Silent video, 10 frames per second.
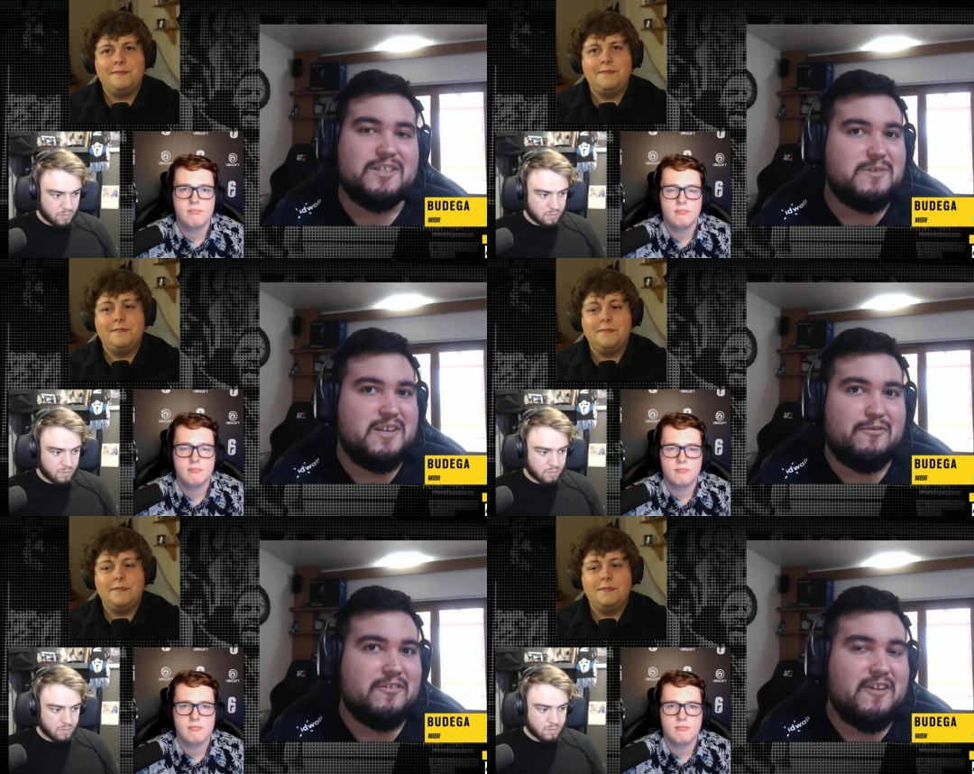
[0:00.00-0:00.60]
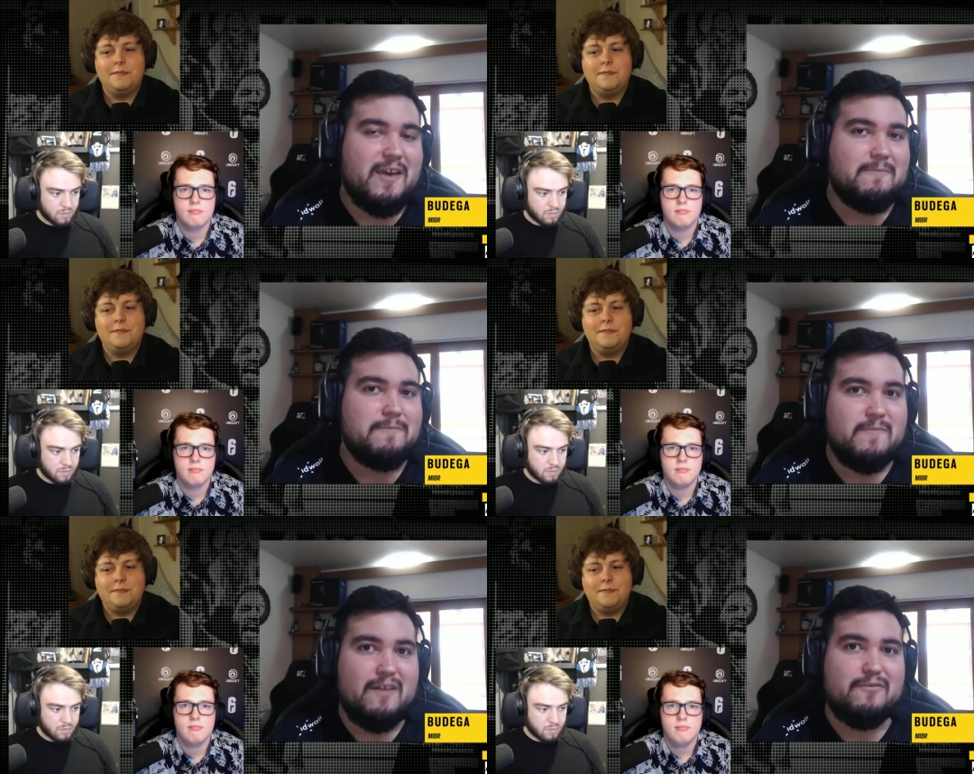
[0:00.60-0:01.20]
Speaker 1: a much different
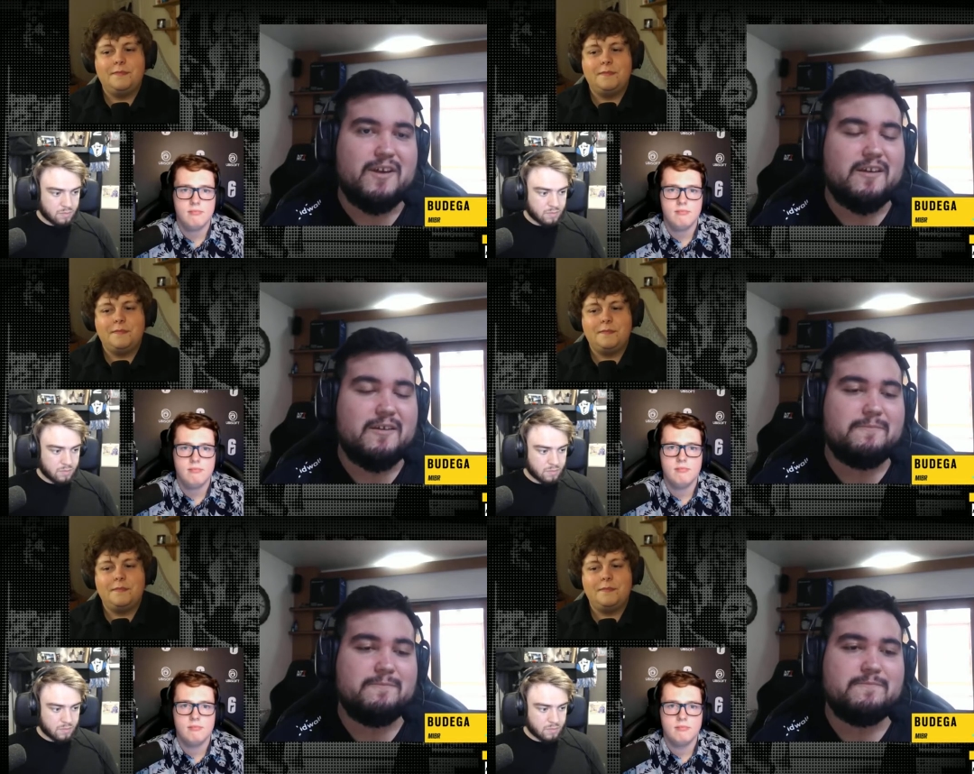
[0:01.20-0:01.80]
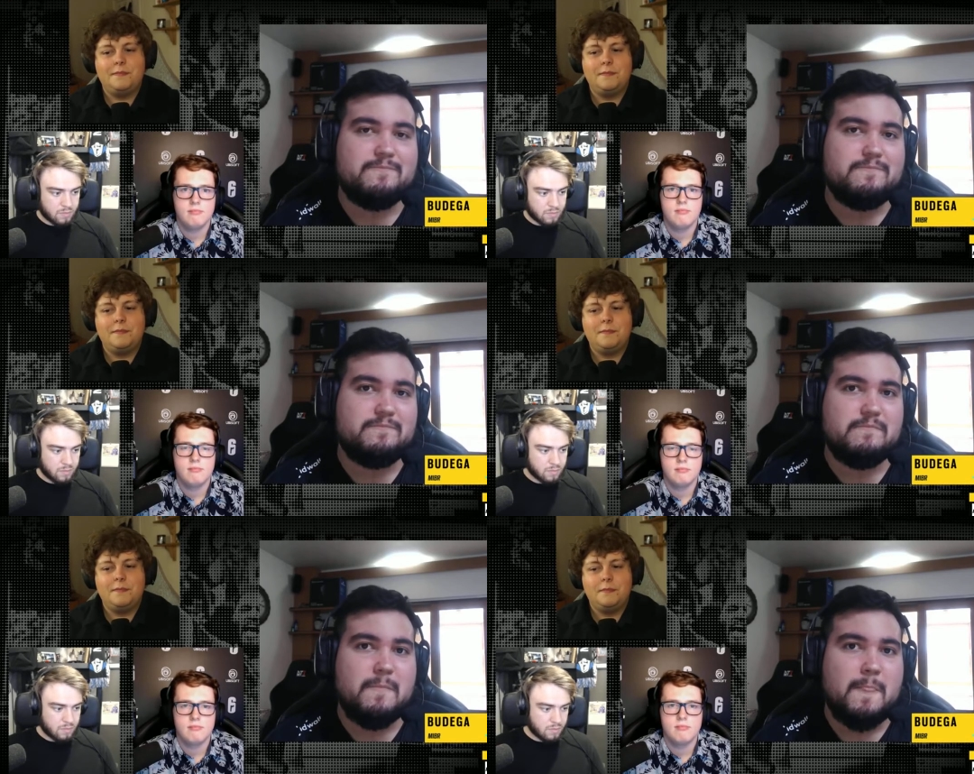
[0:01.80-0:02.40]

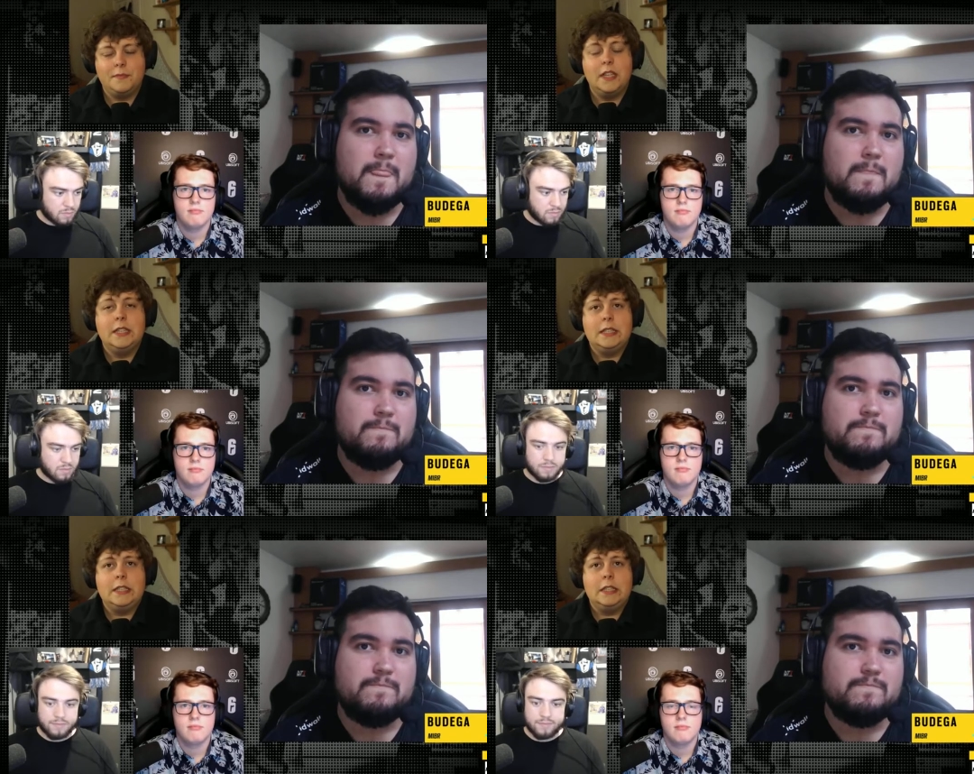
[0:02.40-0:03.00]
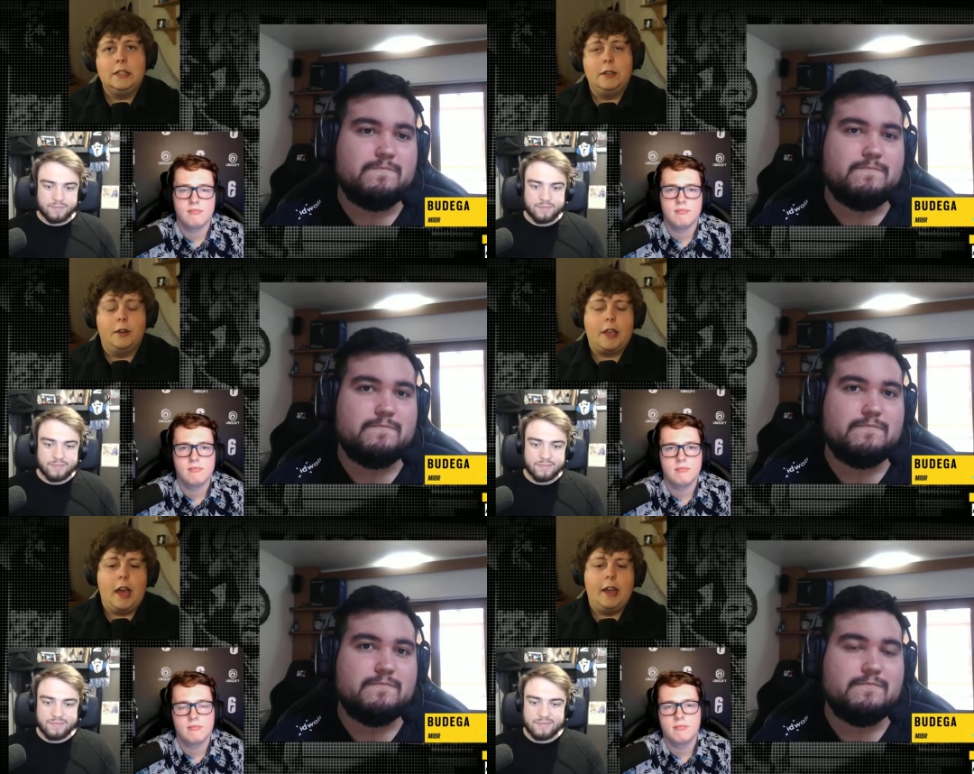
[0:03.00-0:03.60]
game.
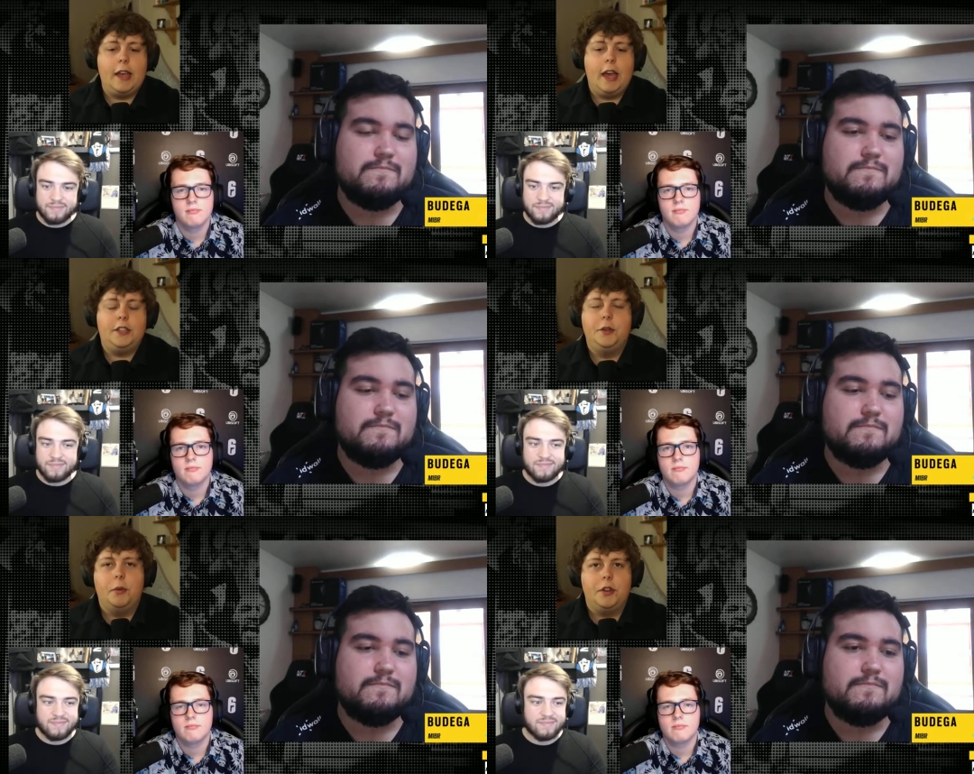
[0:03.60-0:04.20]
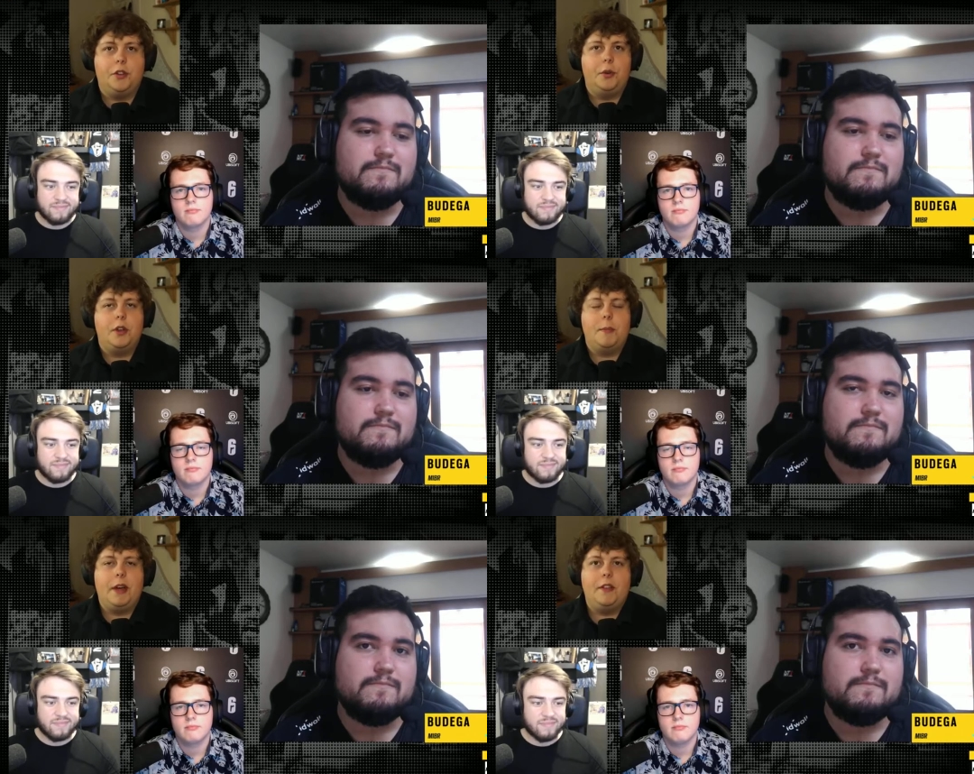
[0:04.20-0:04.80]
Speaker 2: Look, I, I do want to
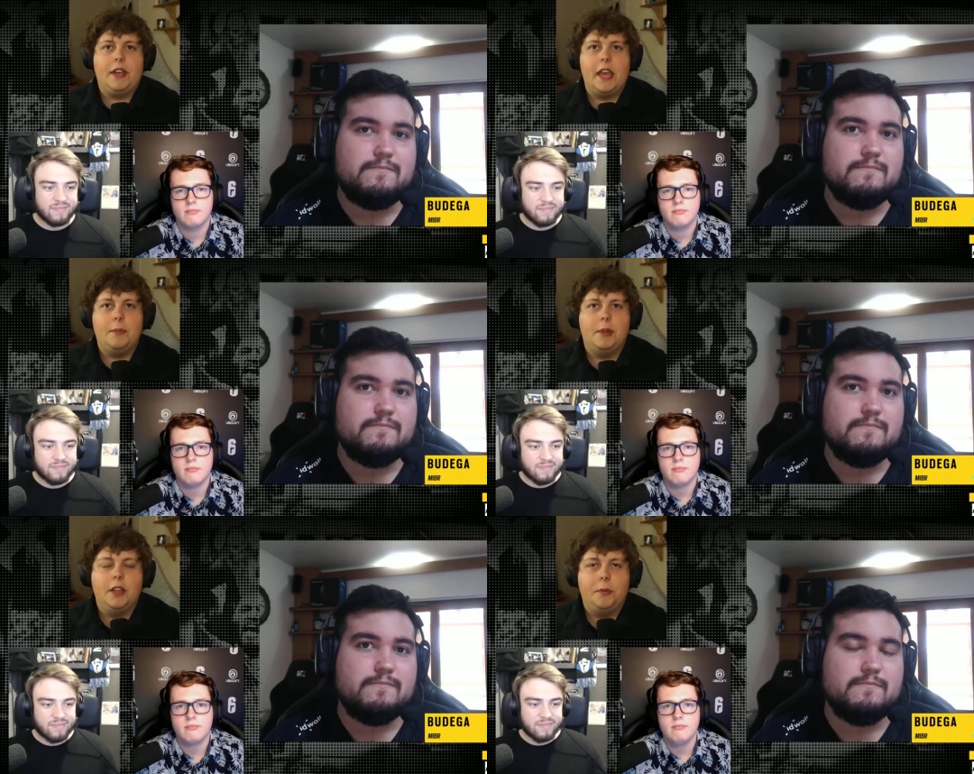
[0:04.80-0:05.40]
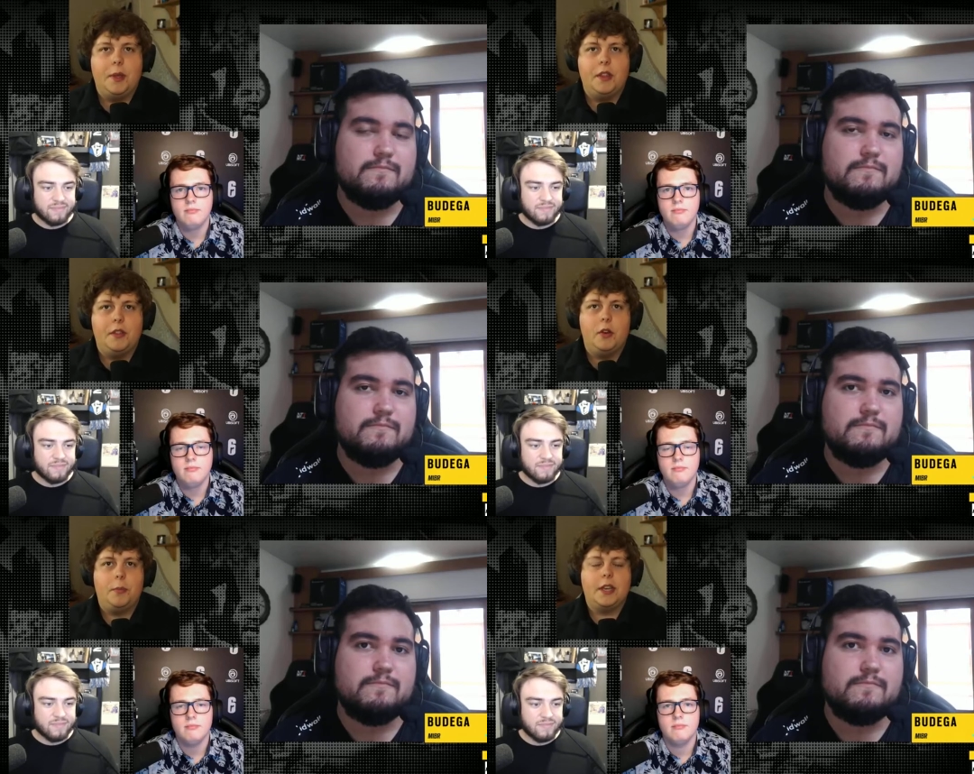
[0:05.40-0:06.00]
talk about that game a little bit,
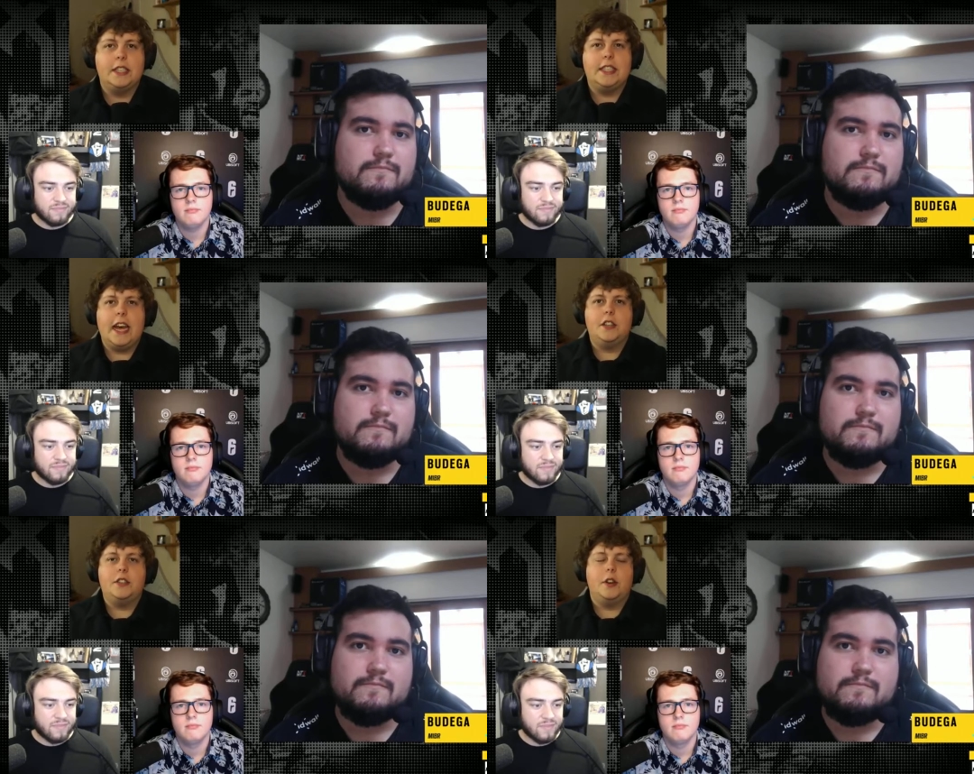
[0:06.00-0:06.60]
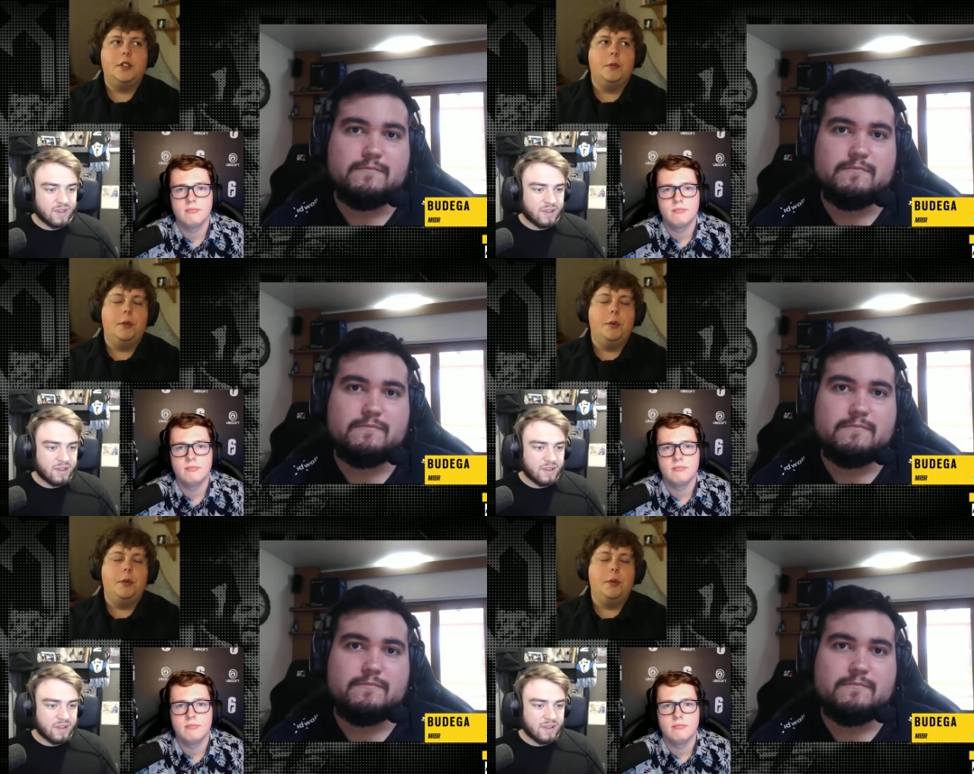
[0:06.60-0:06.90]
though, because Santos,